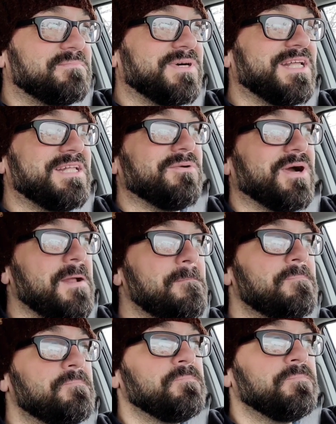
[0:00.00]
But anyway,
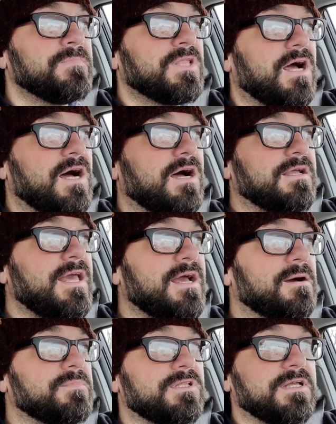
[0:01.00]
yeah,
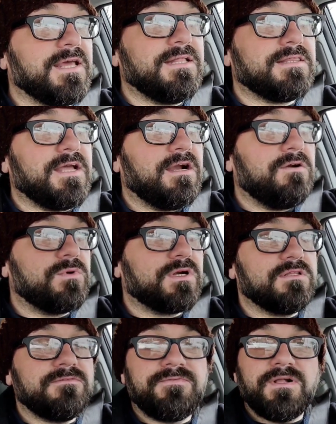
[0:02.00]
I'm gonna get there. We're
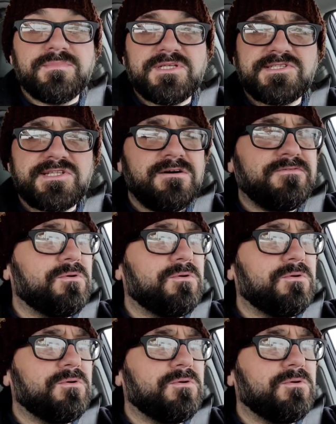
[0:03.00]
gonna film this stuff.